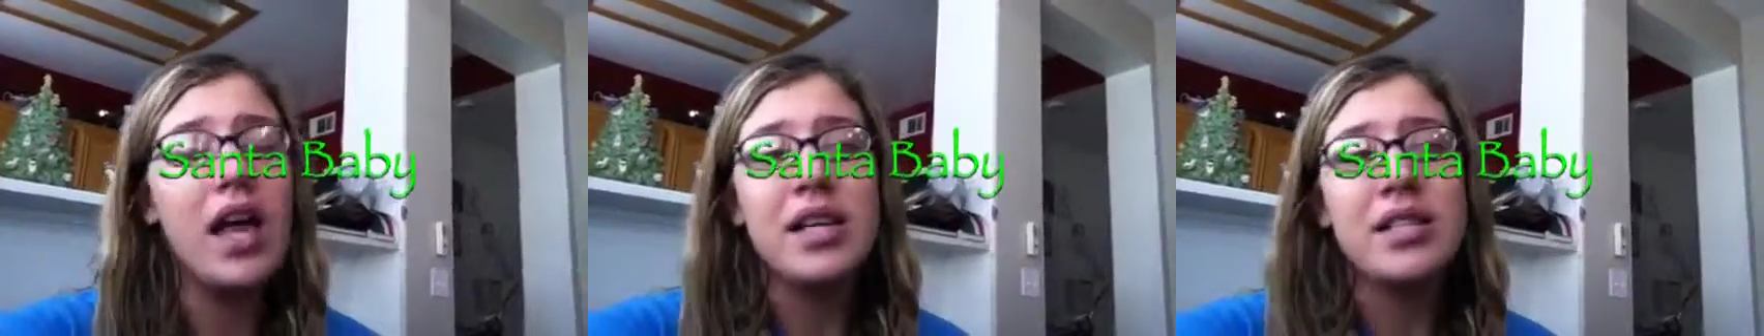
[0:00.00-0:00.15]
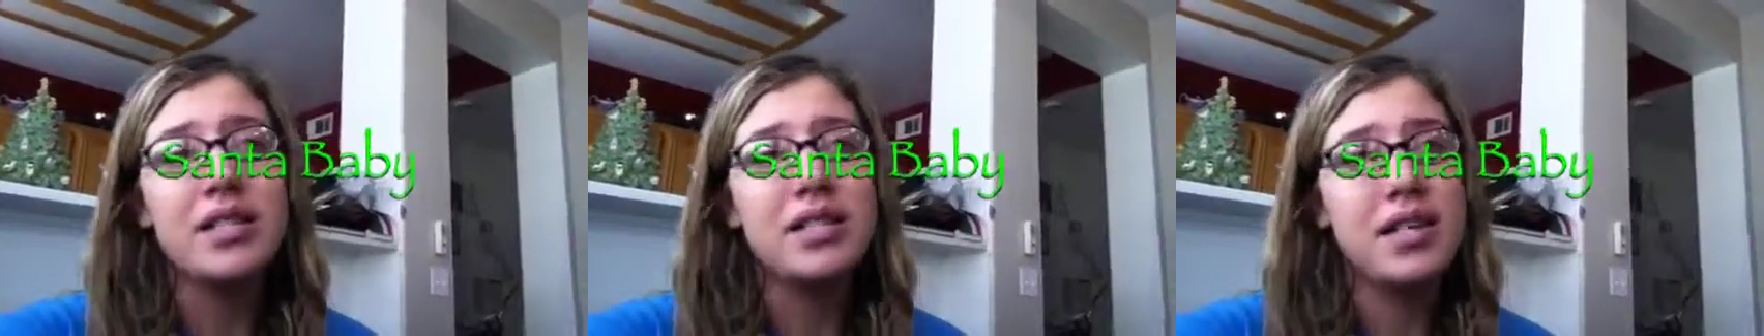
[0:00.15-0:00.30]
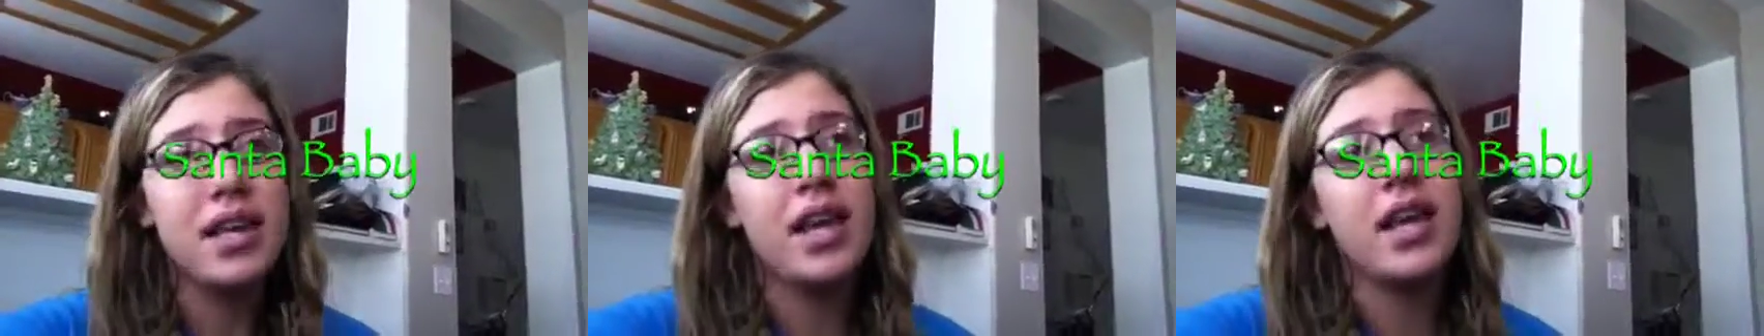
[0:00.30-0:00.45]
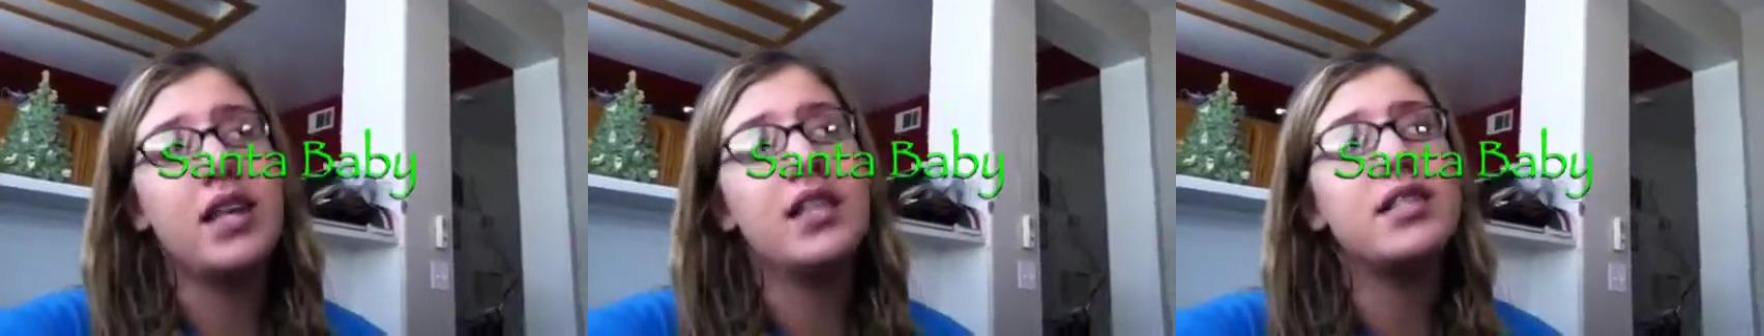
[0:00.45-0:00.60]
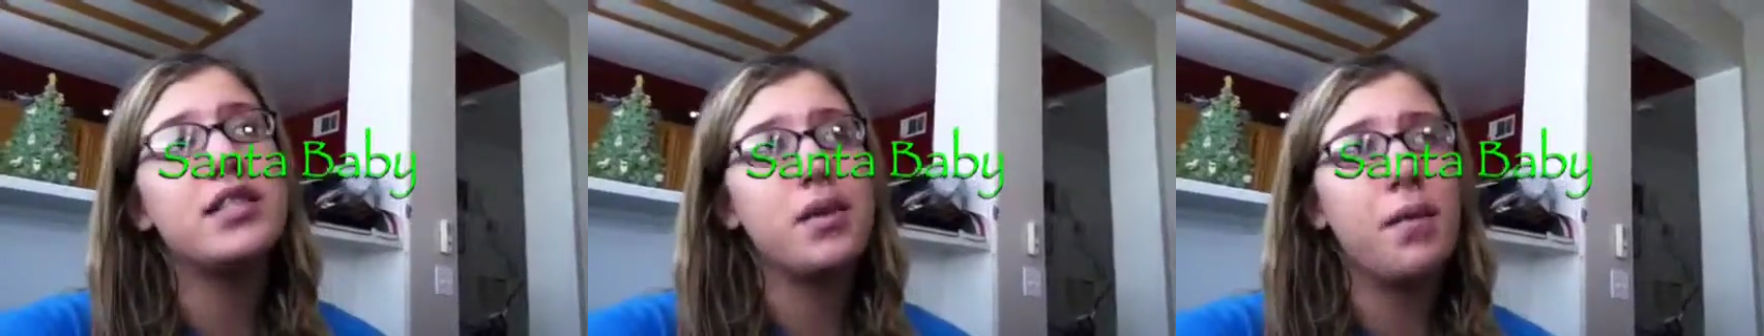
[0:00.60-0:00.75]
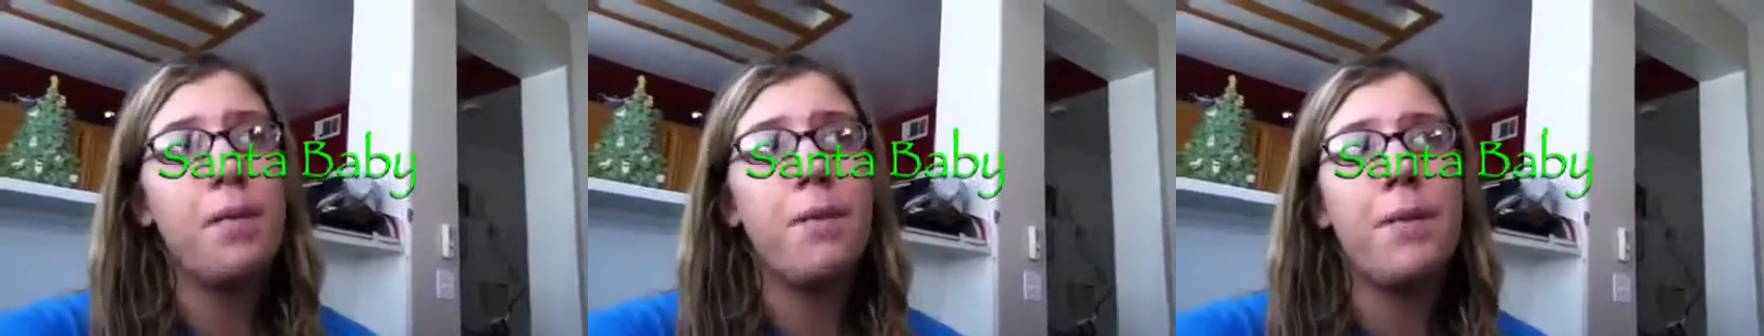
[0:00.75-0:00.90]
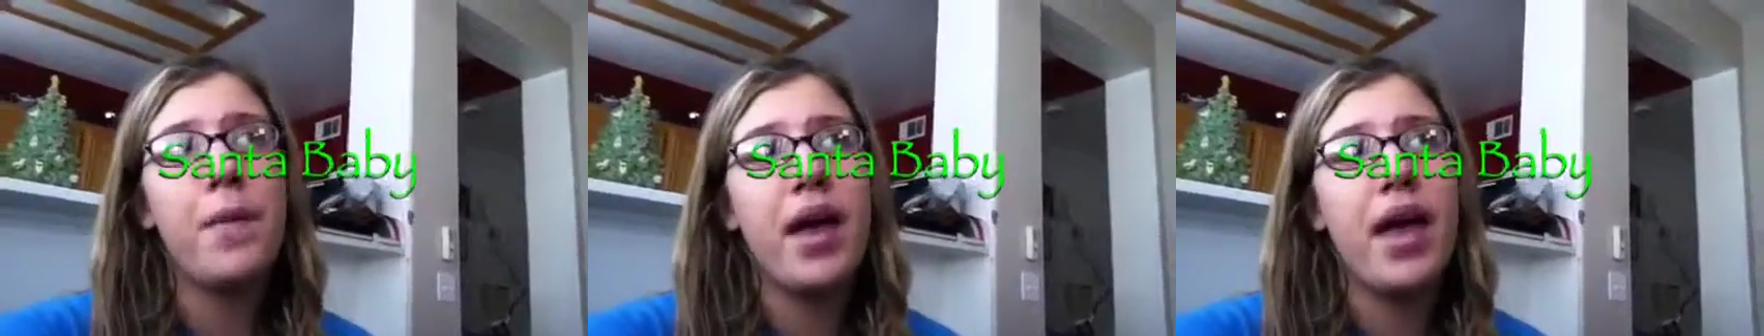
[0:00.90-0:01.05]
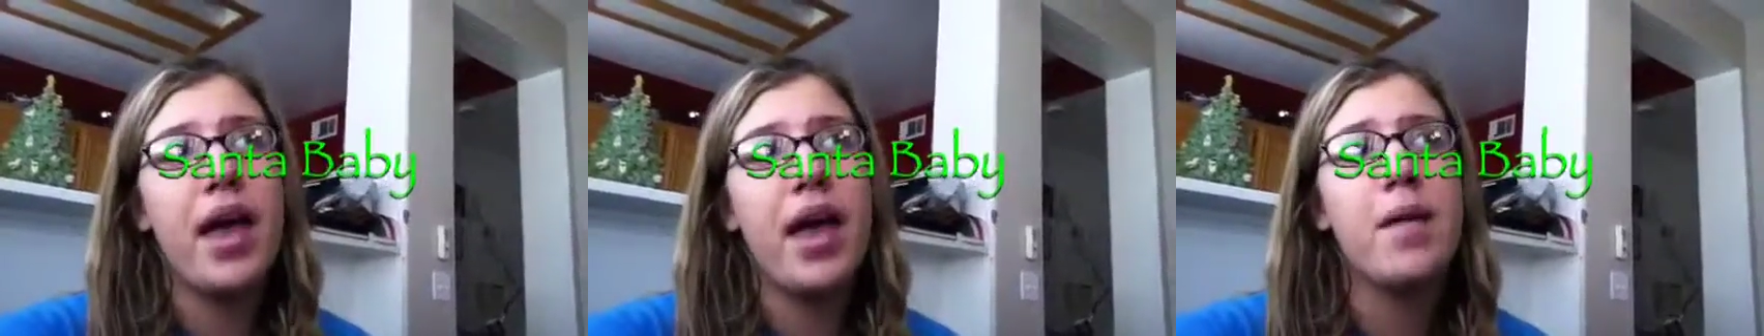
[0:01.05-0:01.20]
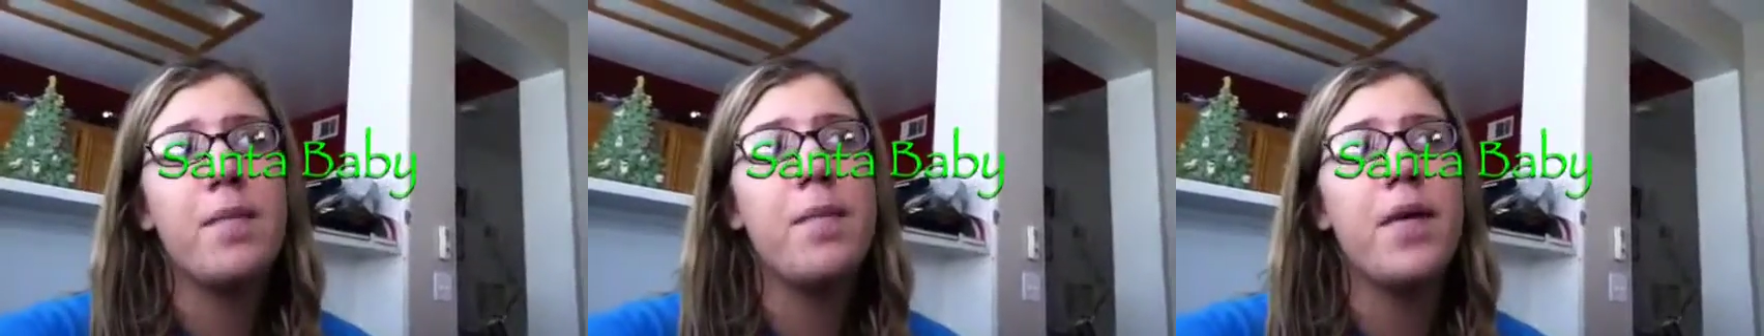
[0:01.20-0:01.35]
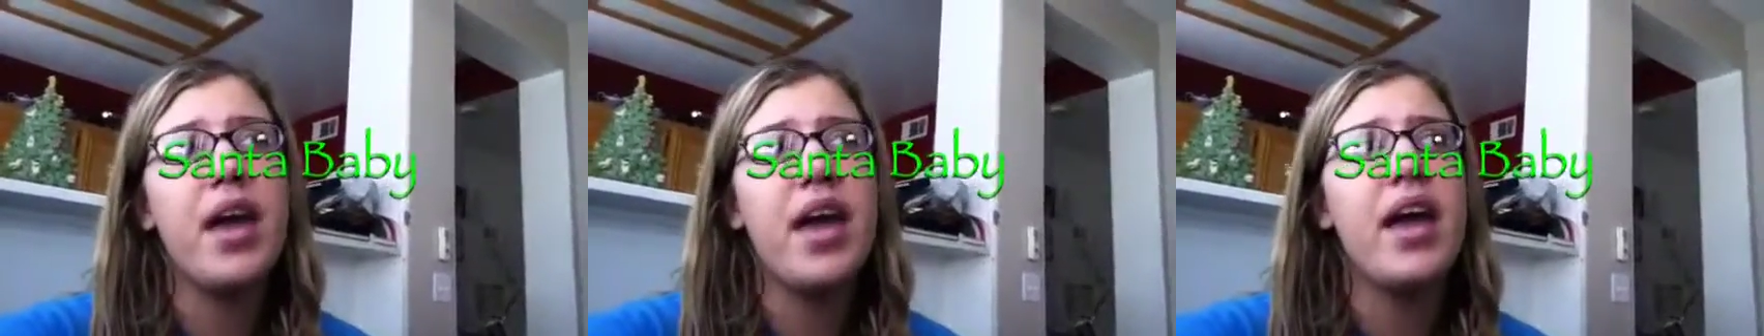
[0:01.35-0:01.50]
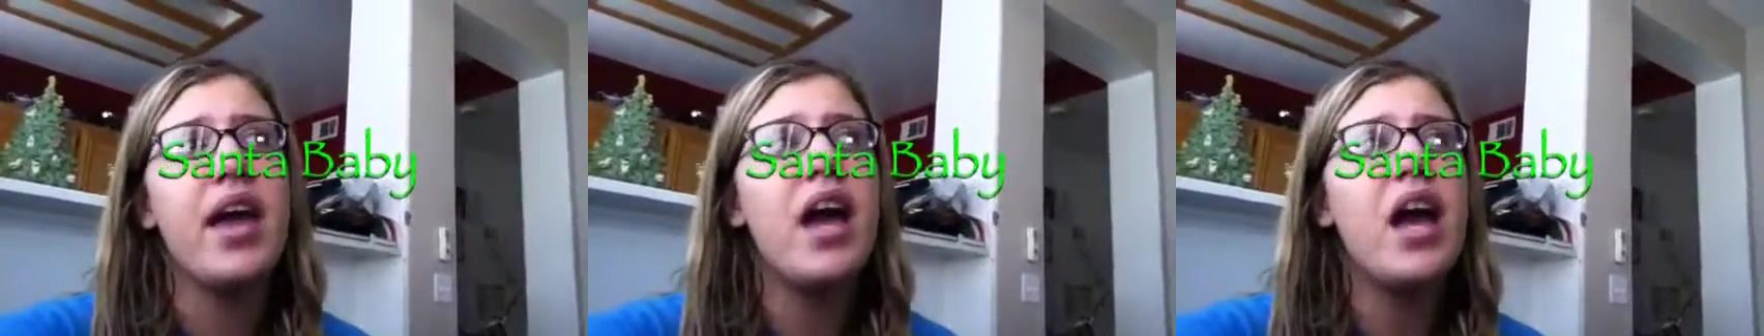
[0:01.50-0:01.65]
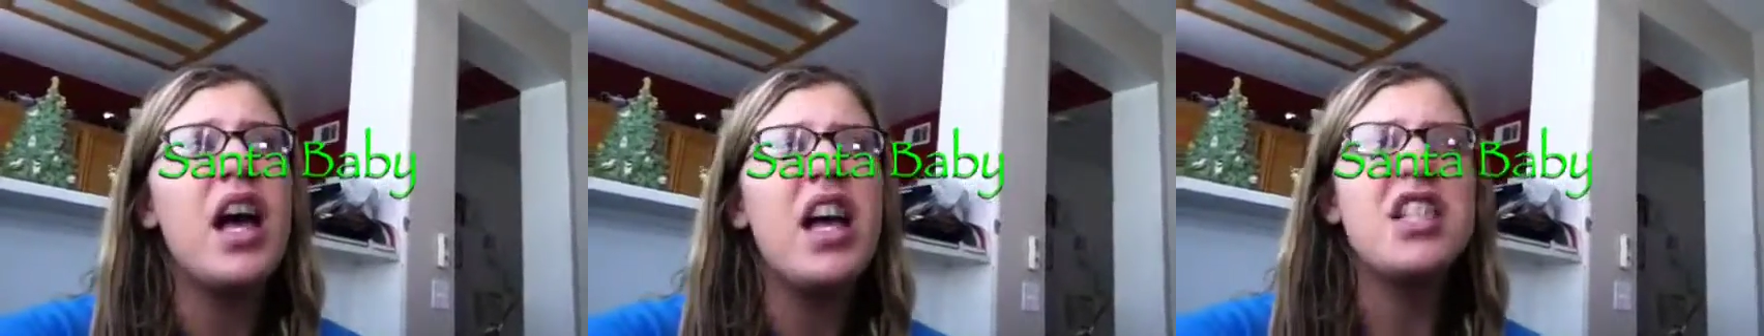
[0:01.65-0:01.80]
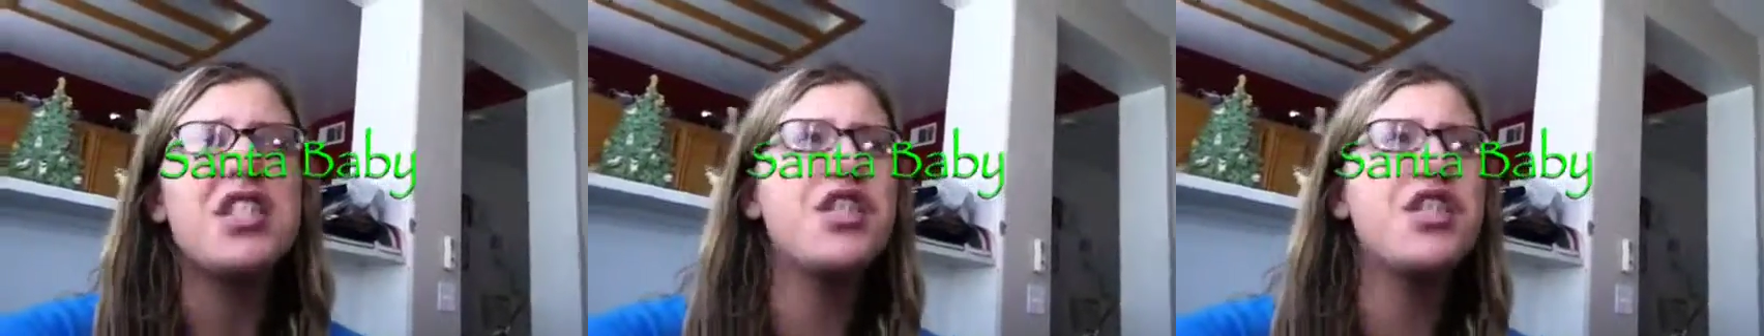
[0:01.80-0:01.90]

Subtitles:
Santa baby,